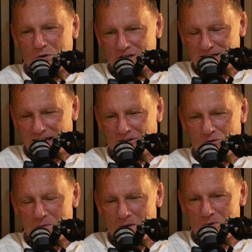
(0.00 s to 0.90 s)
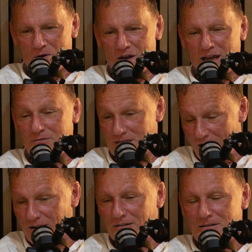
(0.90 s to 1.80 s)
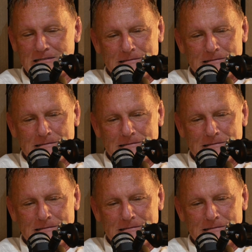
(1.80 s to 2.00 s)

prison, and I remember he was in Loughan,